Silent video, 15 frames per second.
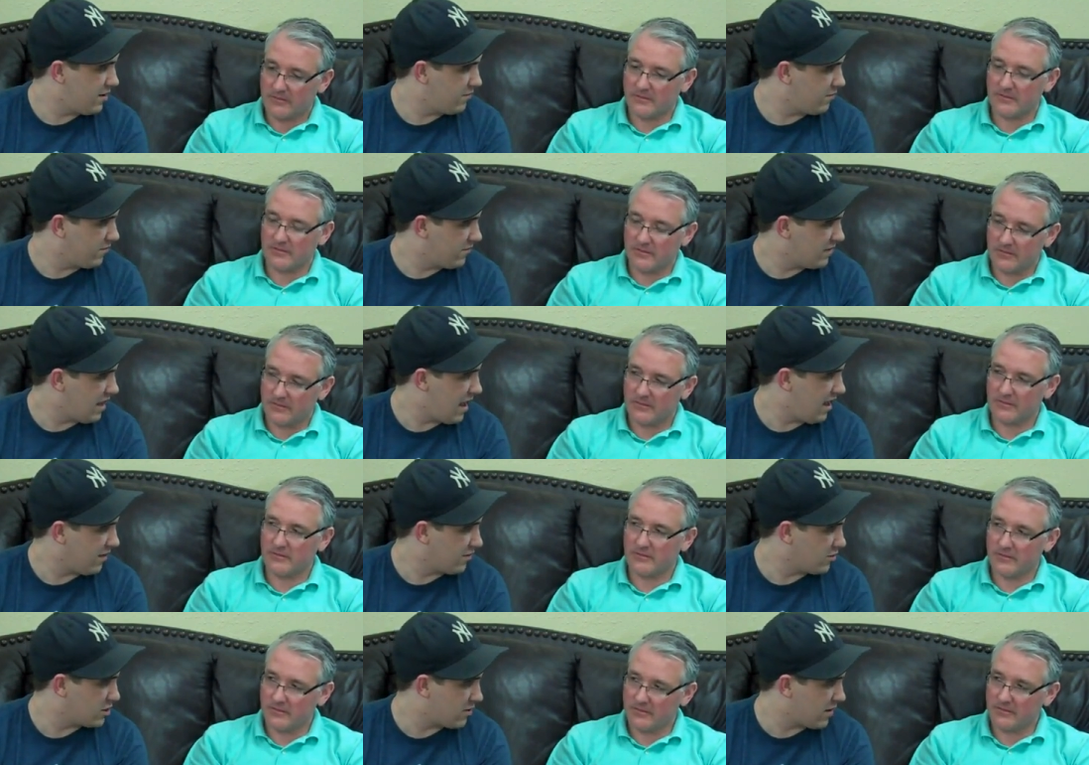Speaker 1: then they
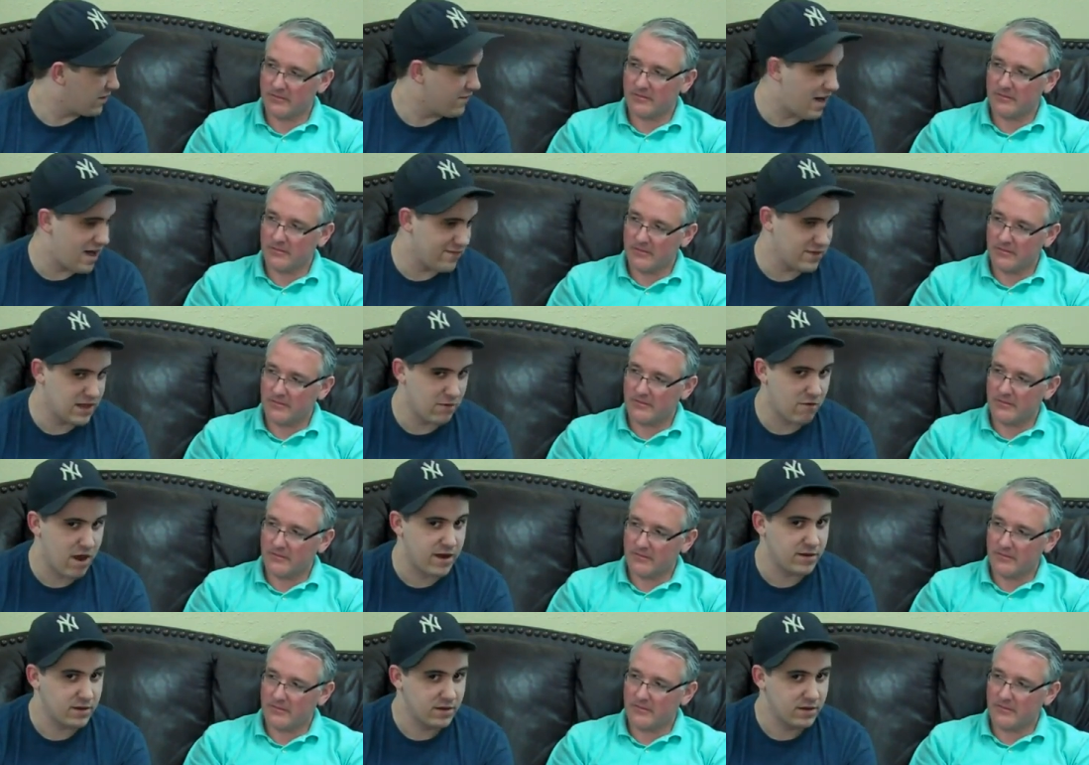hit their strength 5 and they rend.